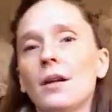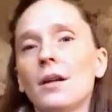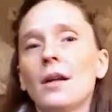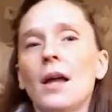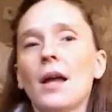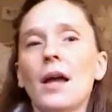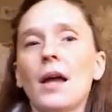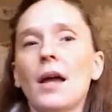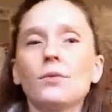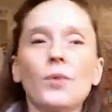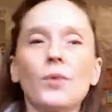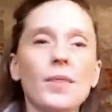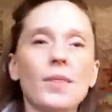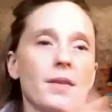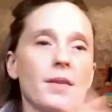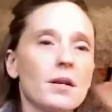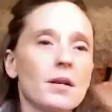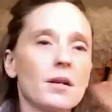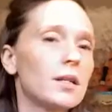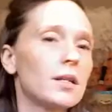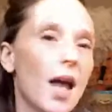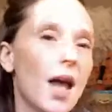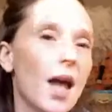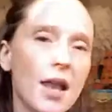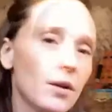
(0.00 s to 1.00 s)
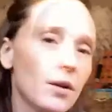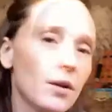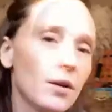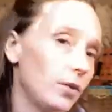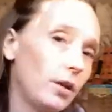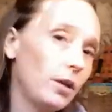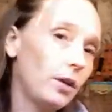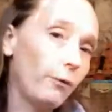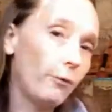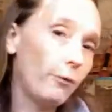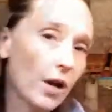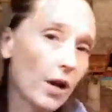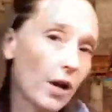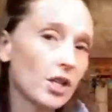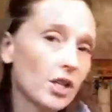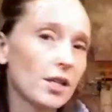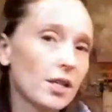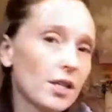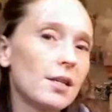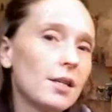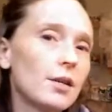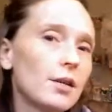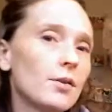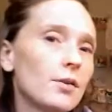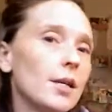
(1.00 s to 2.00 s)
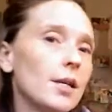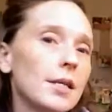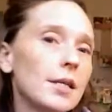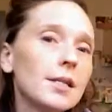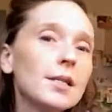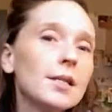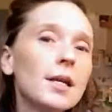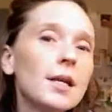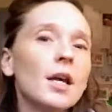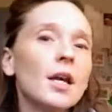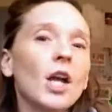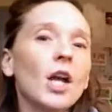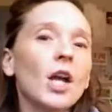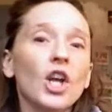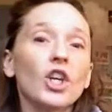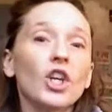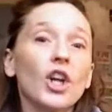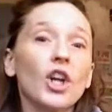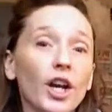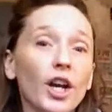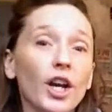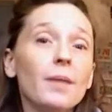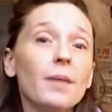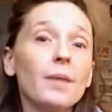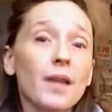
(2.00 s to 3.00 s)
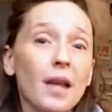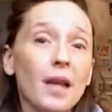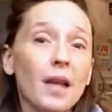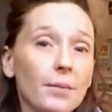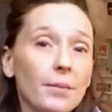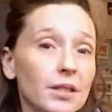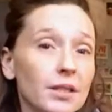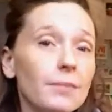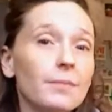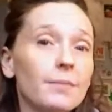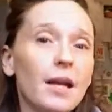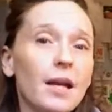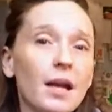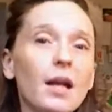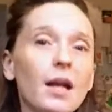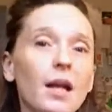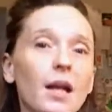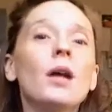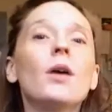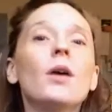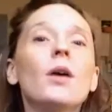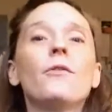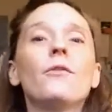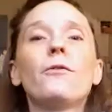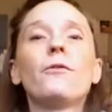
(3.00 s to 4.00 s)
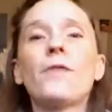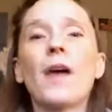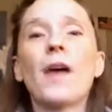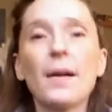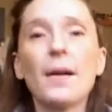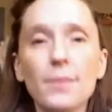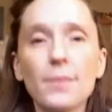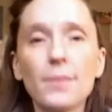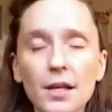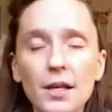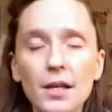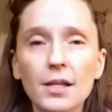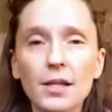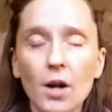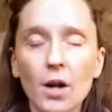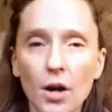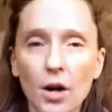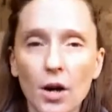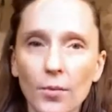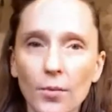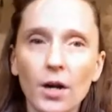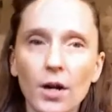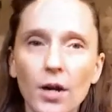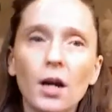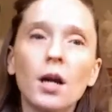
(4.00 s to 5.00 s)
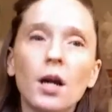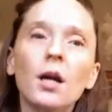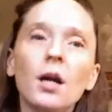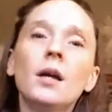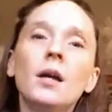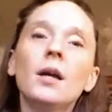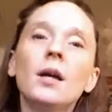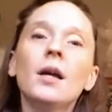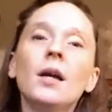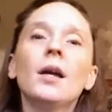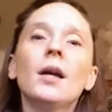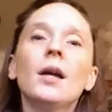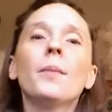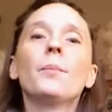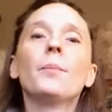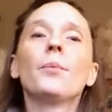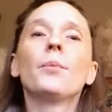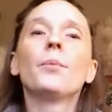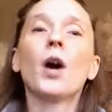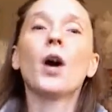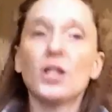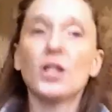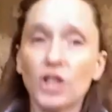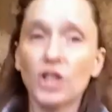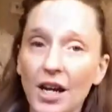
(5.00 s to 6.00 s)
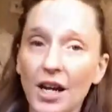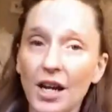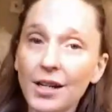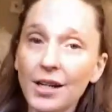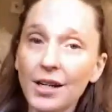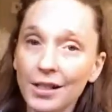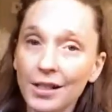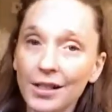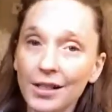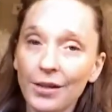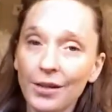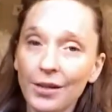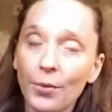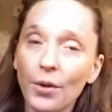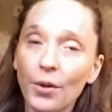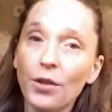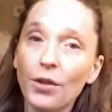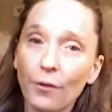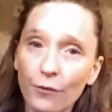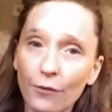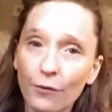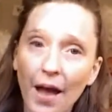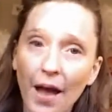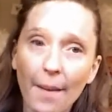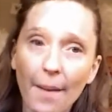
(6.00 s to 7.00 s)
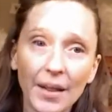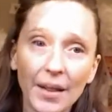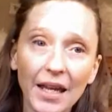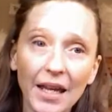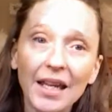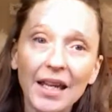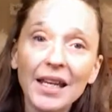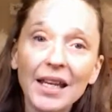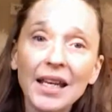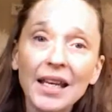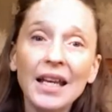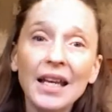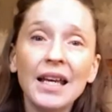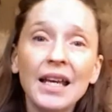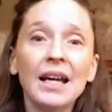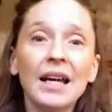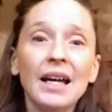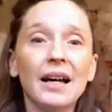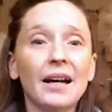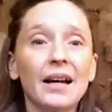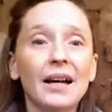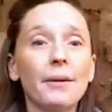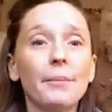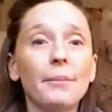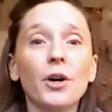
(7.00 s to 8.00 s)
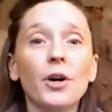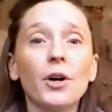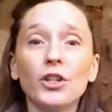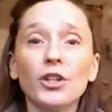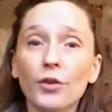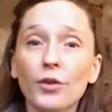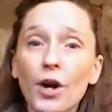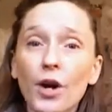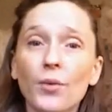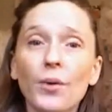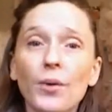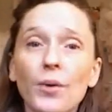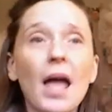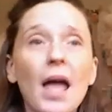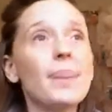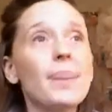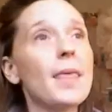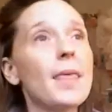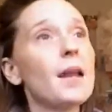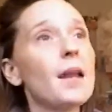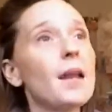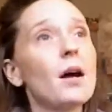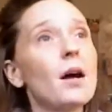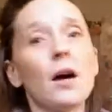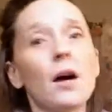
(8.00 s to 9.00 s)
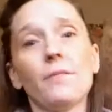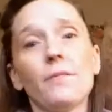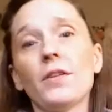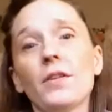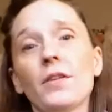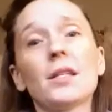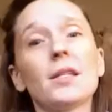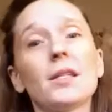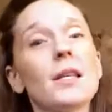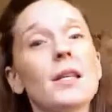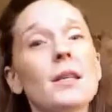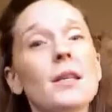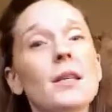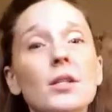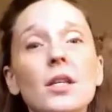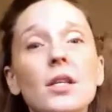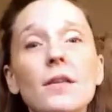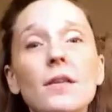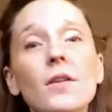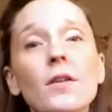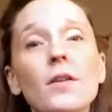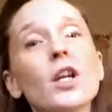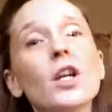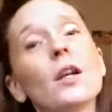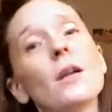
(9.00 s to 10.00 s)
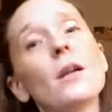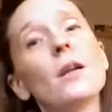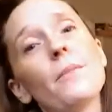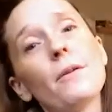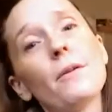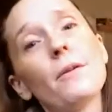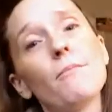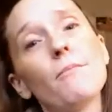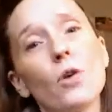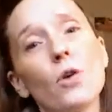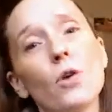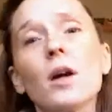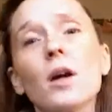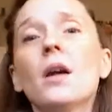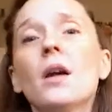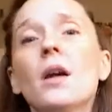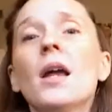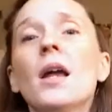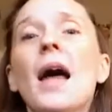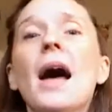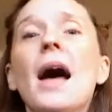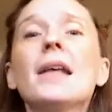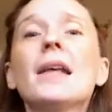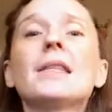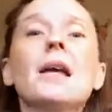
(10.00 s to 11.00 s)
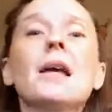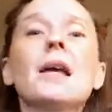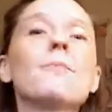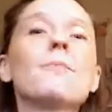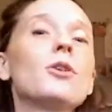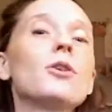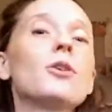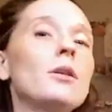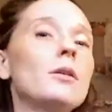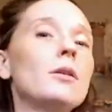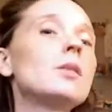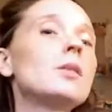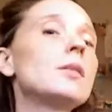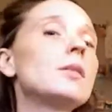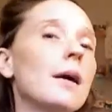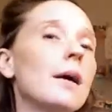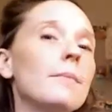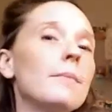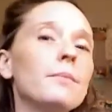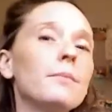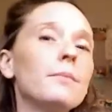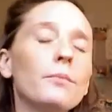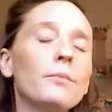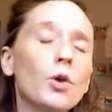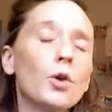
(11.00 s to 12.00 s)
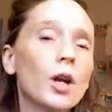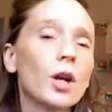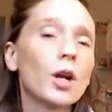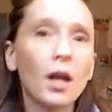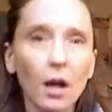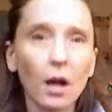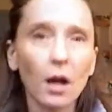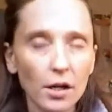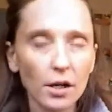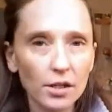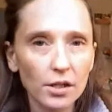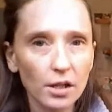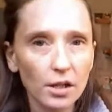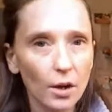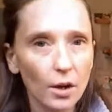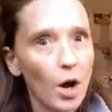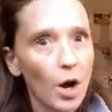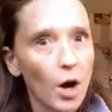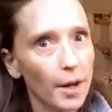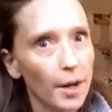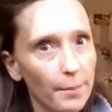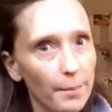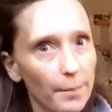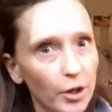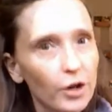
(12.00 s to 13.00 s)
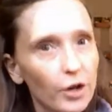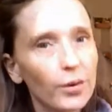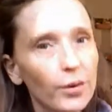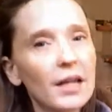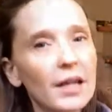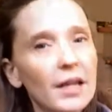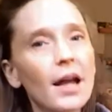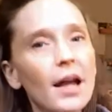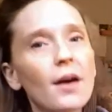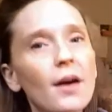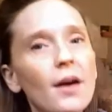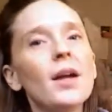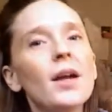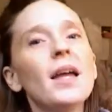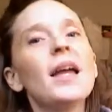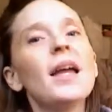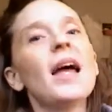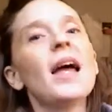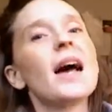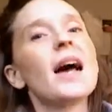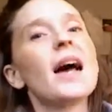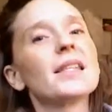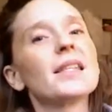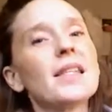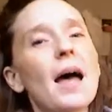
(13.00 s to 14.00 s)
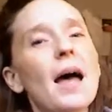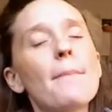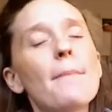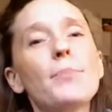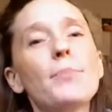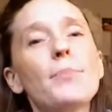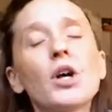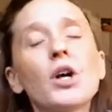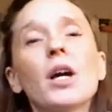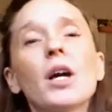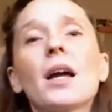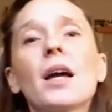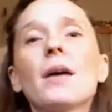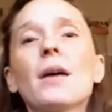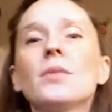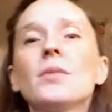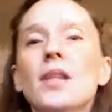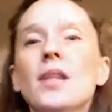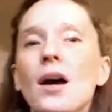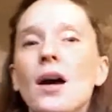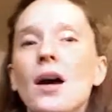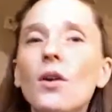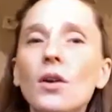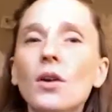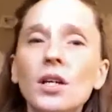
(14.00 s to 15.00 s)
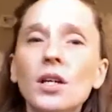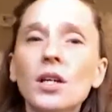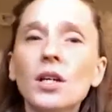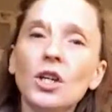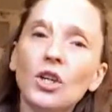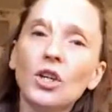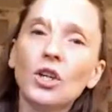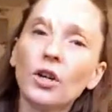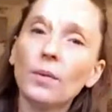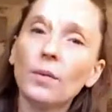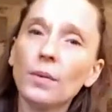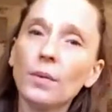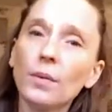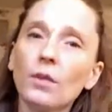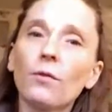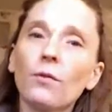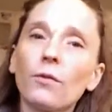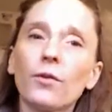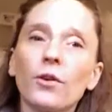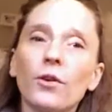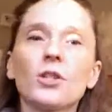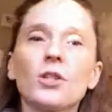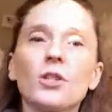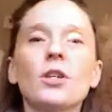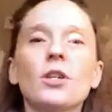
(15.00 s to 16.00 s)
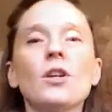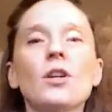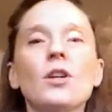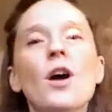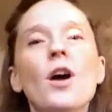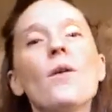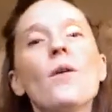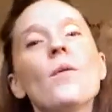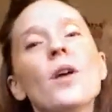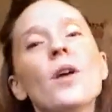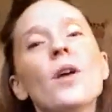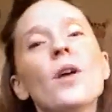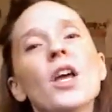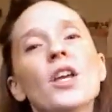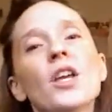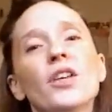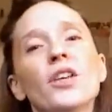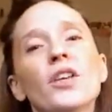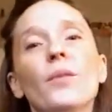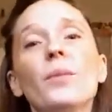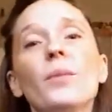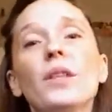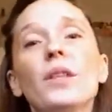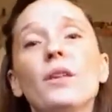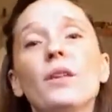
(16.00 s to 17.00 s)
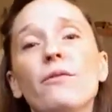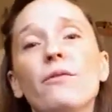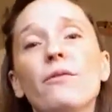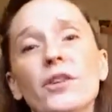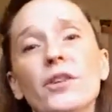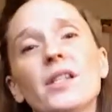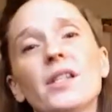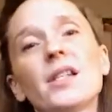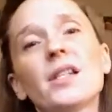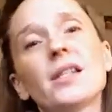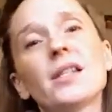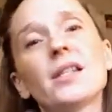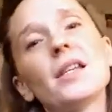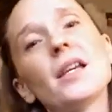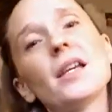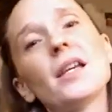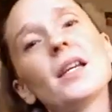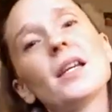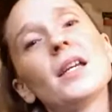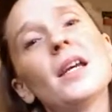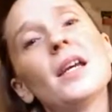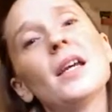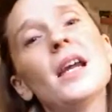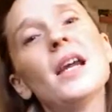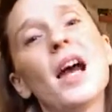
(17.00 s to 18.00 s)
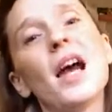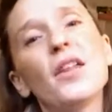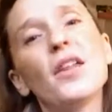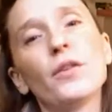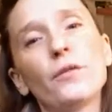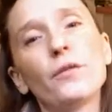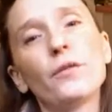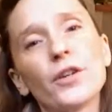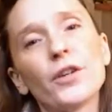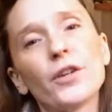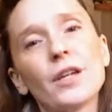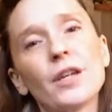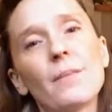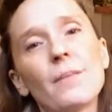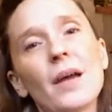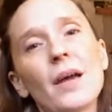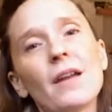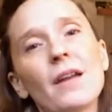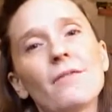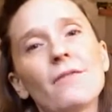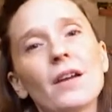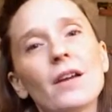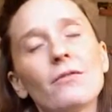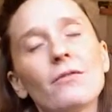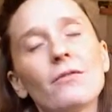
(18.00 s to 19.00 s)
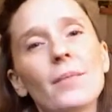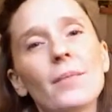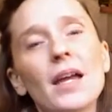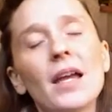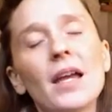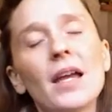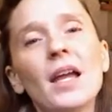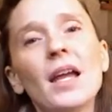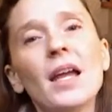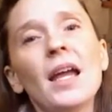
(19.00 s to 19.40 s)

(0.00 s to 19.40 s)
when they're done, when you've watched the series, you're going to be able to make fabulous artwork project with your family on your own. And then obviously there's even going to be more. As I produce, I'm working also on a book right now. As that book comes out, you'll be the first to know, you'll be the first to see it, and the first to benefit from it.